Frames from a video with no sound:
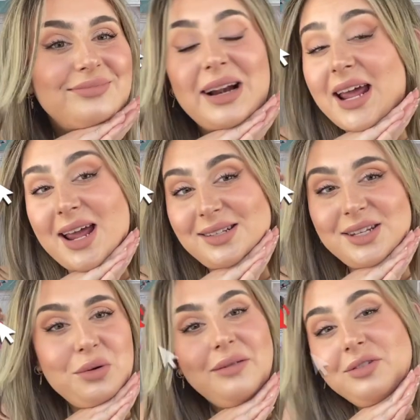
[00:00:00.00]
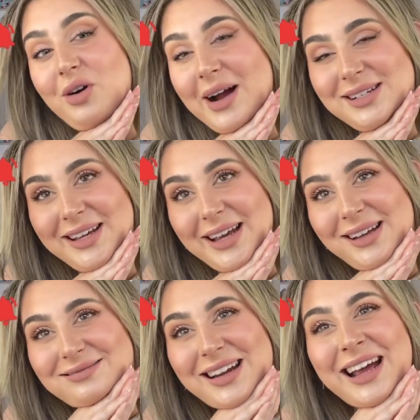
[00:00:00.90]
Please, you won't regret
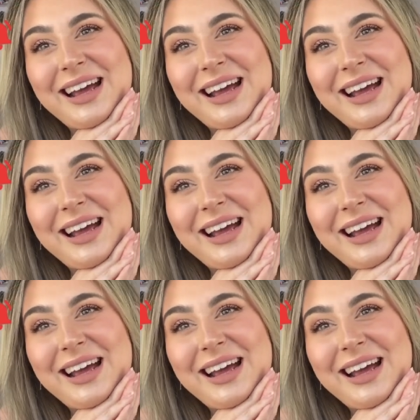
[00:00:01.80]
it.